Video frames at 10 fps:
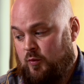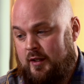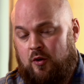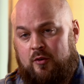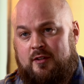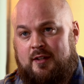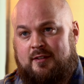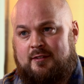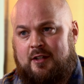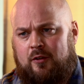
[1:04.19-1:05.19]
we don't
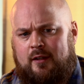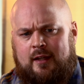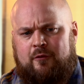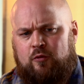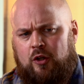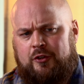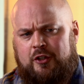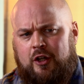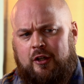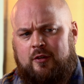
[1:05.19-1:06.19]
necessarily, like if we're all
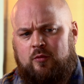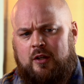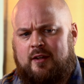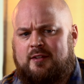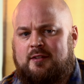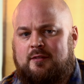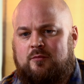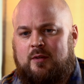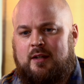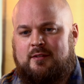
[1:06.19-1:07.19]
dark, we don't
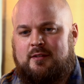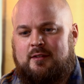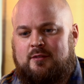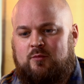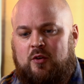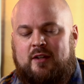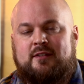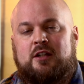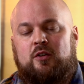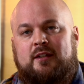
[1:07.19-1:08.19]

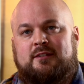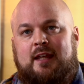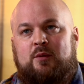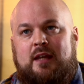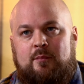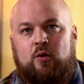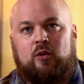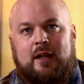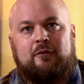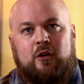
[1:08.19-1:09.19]
necessarily say we need more
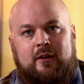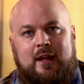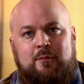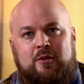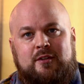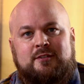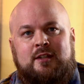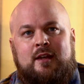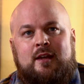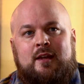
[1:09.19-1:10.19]
light for our cameras
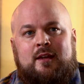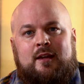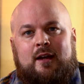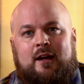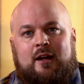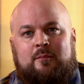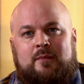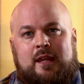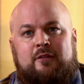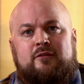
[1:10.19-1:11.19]

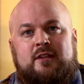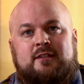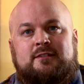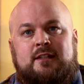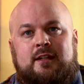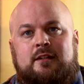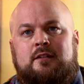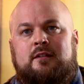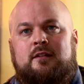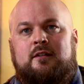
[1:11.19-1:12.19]
if the
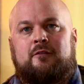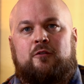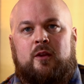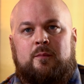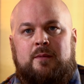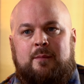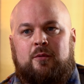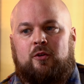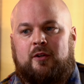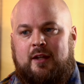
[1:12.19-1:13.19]
scene for the
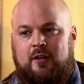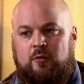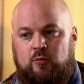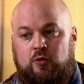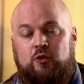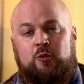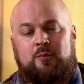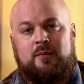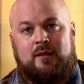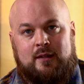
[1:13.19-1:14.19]
people in the
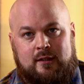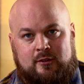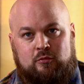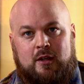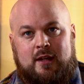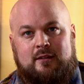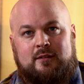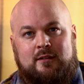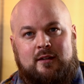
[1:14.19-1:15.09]
room is right.